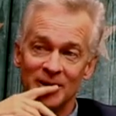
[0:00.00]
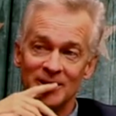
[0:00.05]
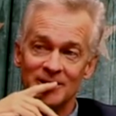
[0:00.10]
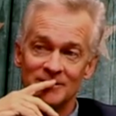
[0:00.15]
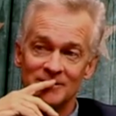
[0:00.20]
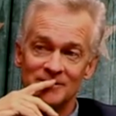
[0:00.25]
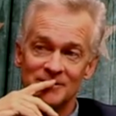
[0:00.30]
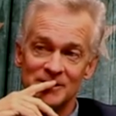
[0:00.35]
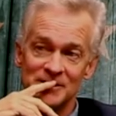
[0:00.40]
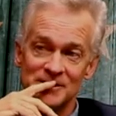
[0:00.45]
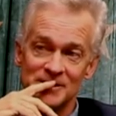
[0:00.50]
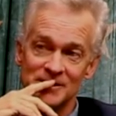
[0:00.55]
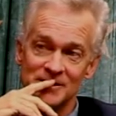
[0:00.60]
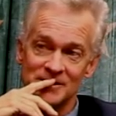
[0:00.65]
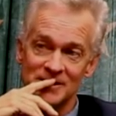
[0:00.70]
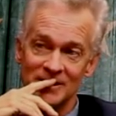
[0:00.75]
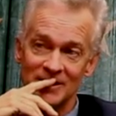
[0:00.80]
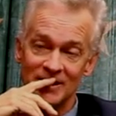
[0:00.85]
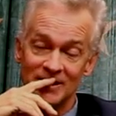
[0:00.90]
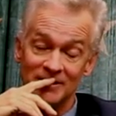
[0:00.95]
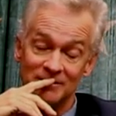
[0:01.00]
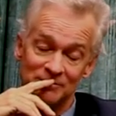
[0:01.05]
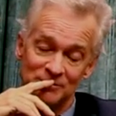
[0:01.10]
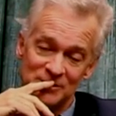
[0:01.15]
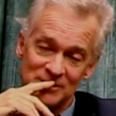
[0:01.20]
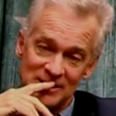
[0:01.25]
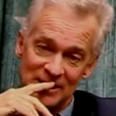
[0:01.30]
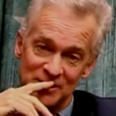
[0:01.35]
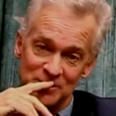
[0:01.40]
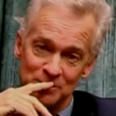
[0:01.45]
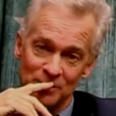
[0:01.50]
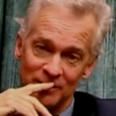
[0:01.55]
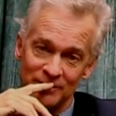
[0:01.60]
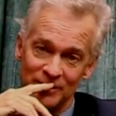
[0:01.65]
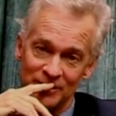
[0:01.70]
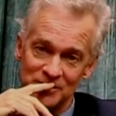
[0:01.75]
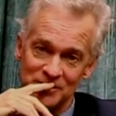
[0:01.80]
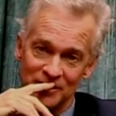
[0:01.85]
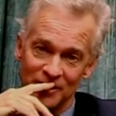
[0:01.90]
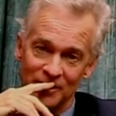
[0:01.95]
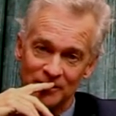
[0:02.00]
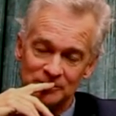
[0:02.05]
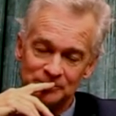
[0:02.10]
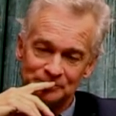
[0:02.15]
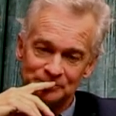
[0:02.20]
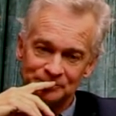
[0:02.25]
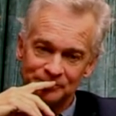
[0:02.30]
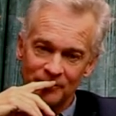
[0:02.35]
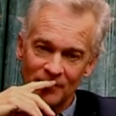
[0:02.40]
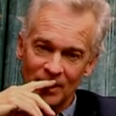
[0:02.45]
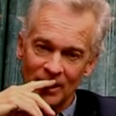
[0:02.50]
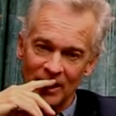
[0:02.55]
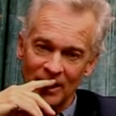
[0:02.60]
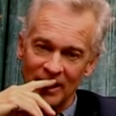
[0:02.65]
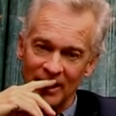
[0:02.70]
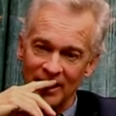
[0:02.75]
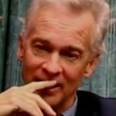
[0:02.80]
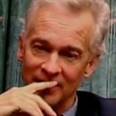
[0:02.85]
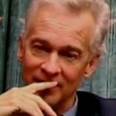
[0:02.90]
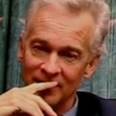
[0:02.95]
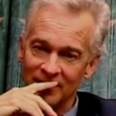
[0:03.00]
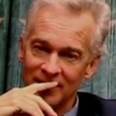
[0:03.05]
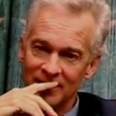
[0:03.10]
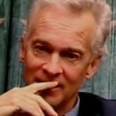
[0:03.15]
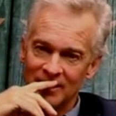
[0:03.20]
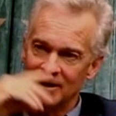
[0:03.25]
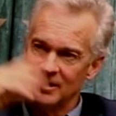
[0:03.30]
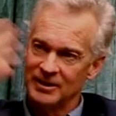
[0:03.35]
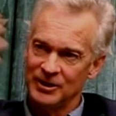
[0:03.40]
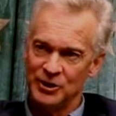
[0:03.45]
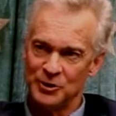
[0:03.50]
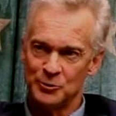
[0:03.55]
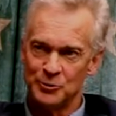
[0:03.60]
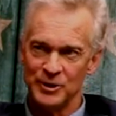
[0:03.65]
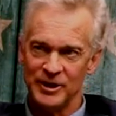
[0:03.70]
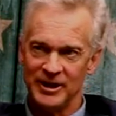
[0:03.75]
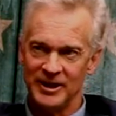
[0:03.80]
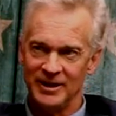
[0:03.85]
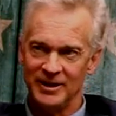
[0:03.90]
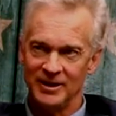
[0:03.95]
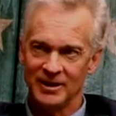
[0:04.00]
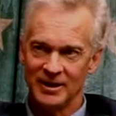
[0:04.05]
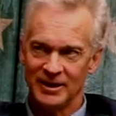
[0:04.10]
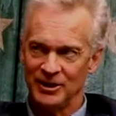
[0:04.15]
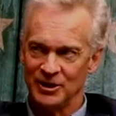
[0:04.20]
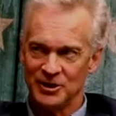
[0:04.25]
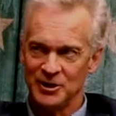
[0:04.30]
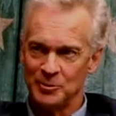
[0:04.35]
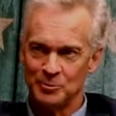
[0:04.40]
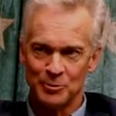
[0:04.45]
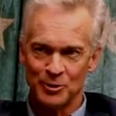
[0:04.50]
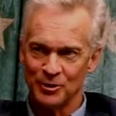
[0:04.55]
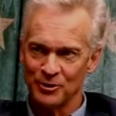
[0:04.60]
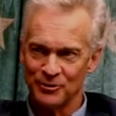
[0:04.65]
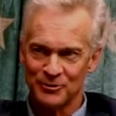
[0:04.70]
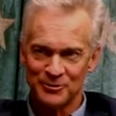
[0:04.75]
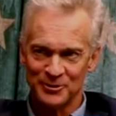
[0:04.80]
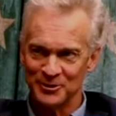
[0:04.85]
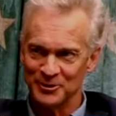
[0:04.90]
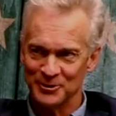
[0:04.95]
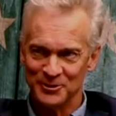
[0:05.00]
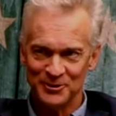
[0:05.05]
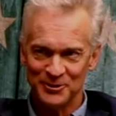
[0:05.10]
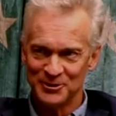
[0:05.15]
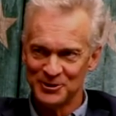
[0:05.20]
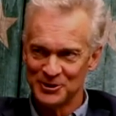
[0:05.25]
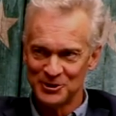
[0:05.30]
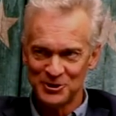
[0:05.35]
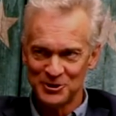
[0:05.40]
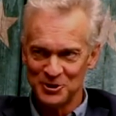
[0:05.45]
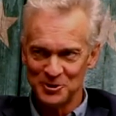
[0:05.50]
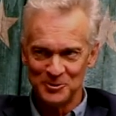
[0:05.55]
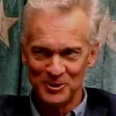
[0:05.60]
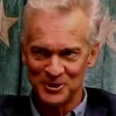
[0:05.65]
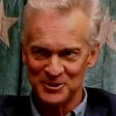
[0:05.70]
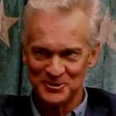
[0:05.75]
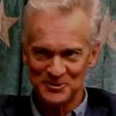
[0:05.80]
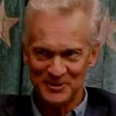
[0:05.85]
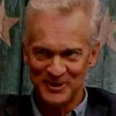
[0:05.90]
right? This is uh, 10, 12 years ago, and you'd read, you know, you'd burn through sure. two books a